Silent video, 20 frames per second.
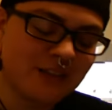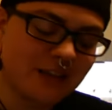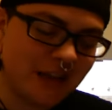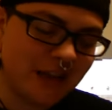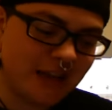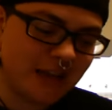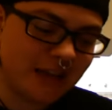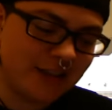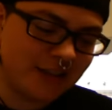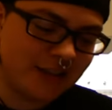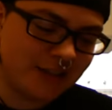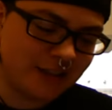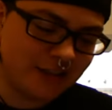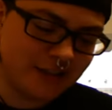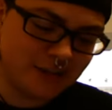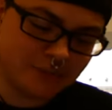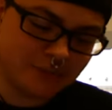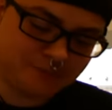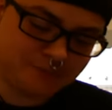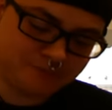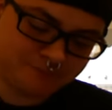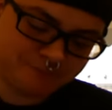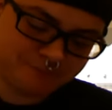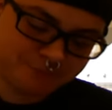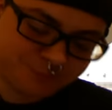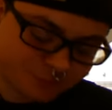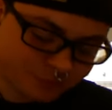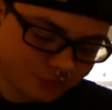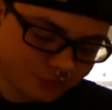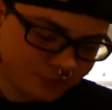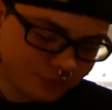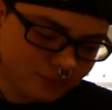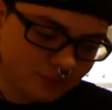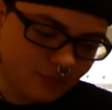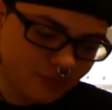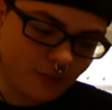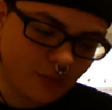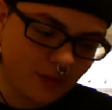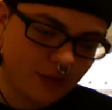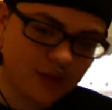And um,
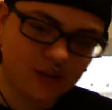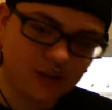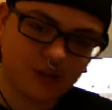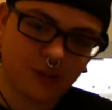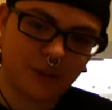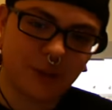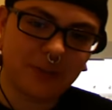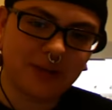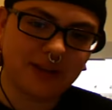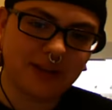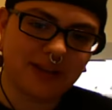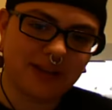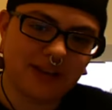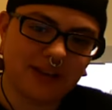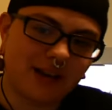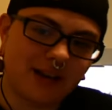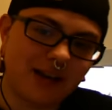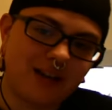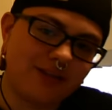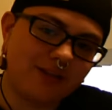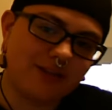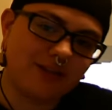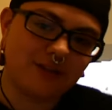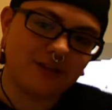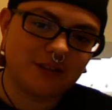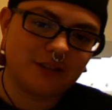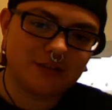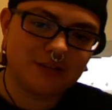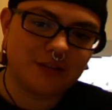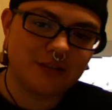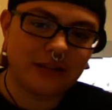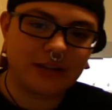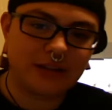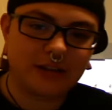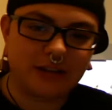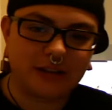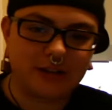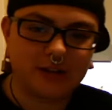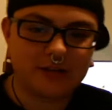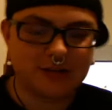so maybe they think I, I don't know. I don't fucking
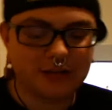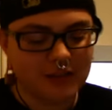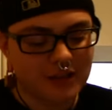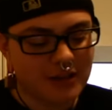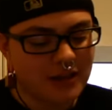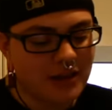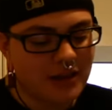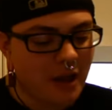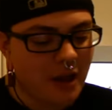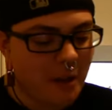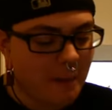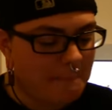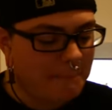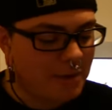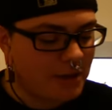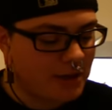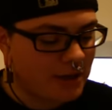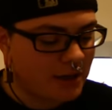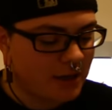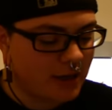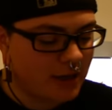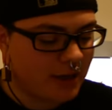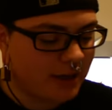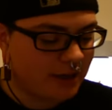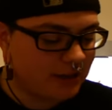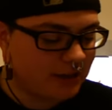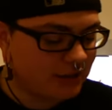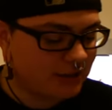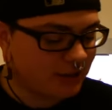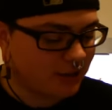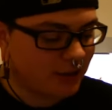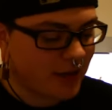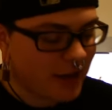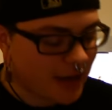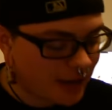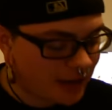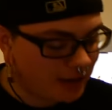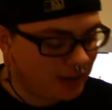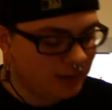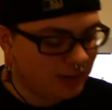know. But so
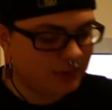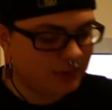that,